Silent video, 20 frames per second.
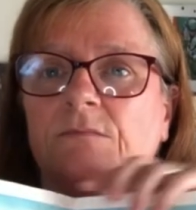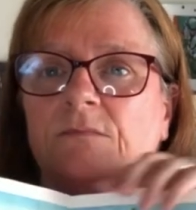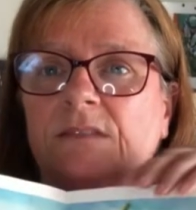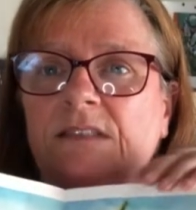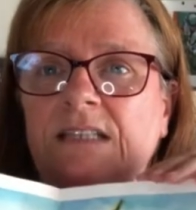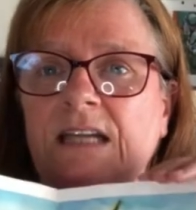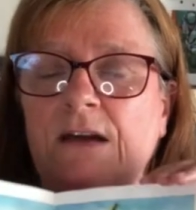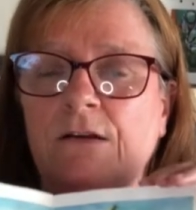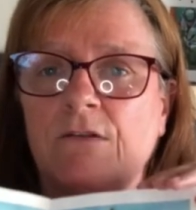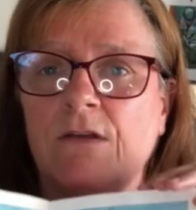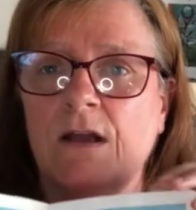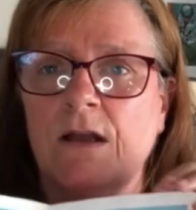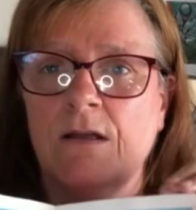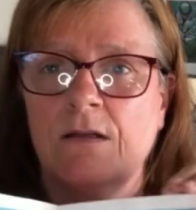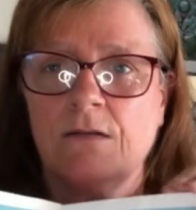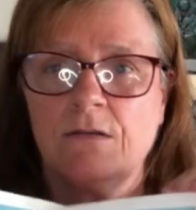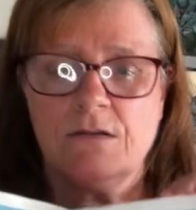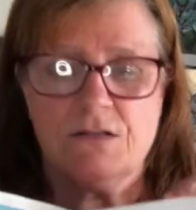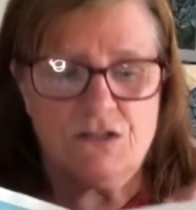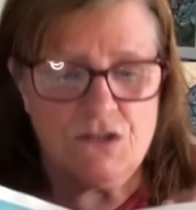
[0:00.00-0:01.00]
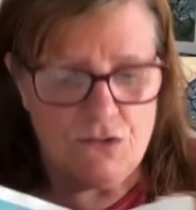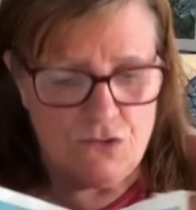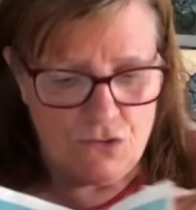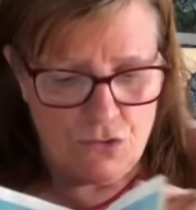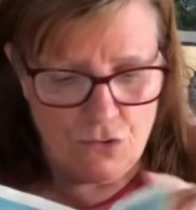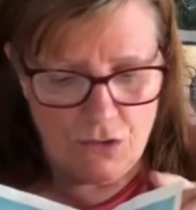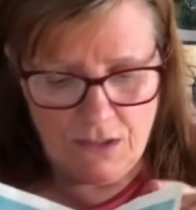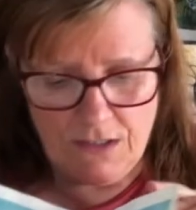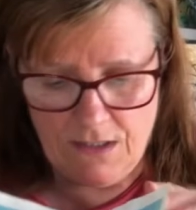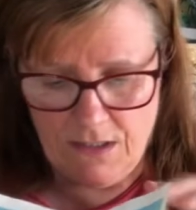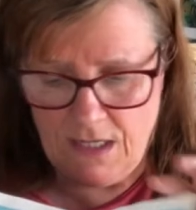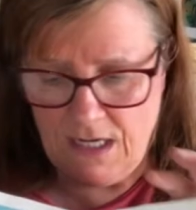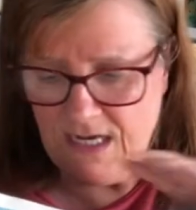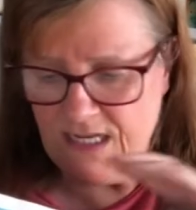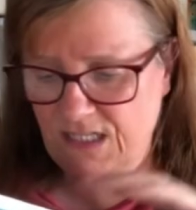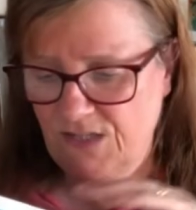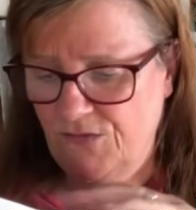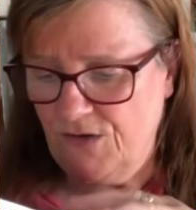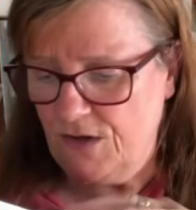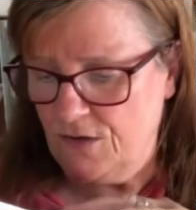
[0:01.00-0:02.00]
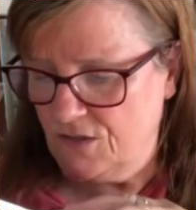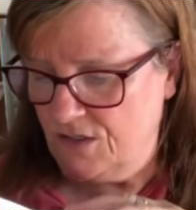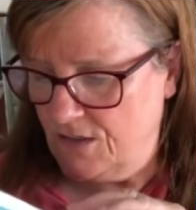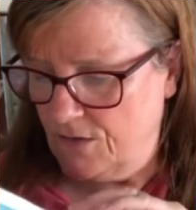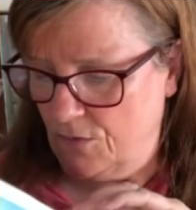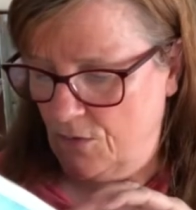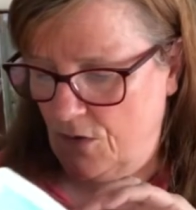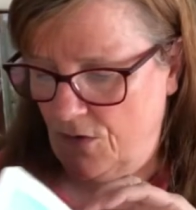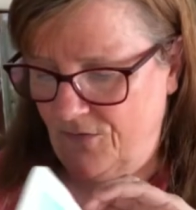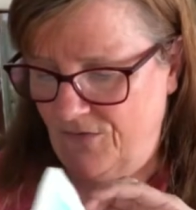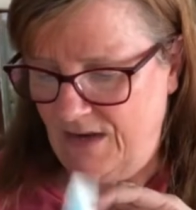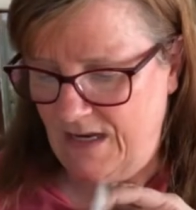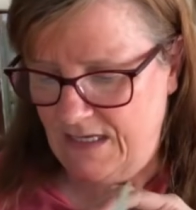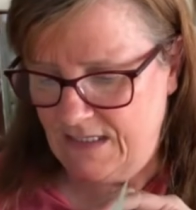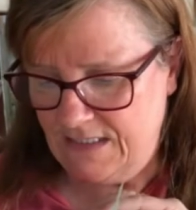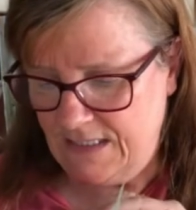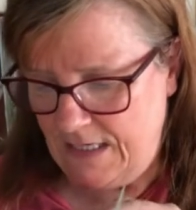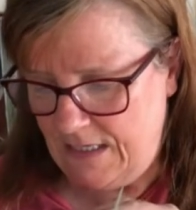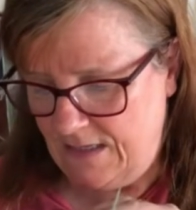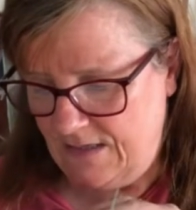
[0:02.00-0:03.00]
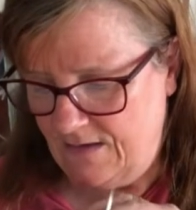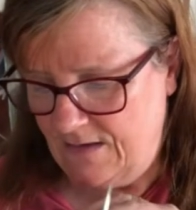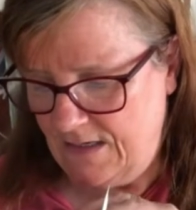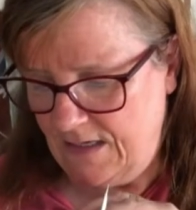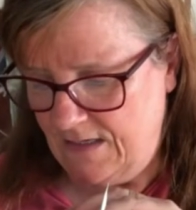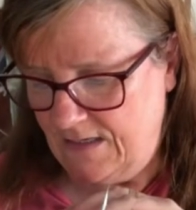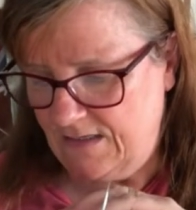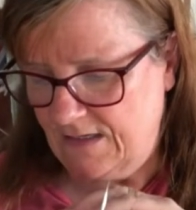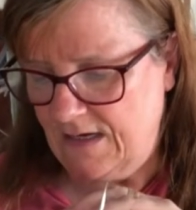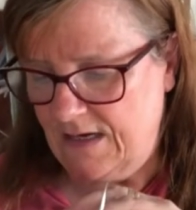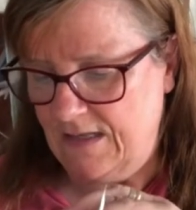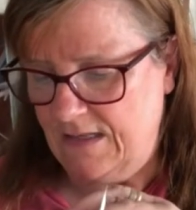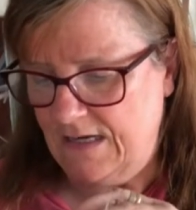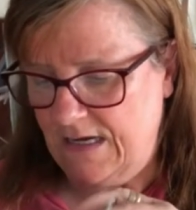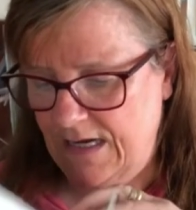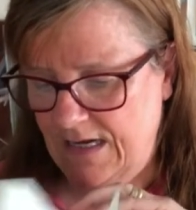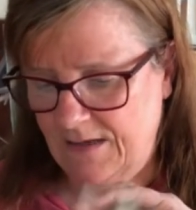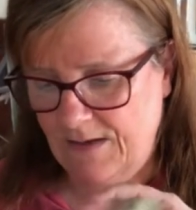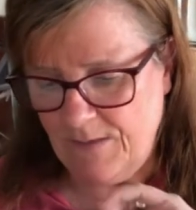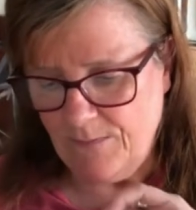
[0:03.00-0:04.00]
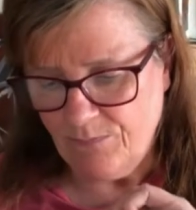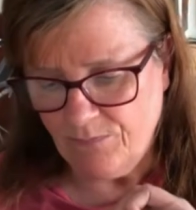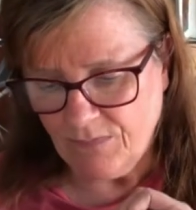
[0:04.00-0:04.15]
Yeah, and so took a nice photo of it and things like that.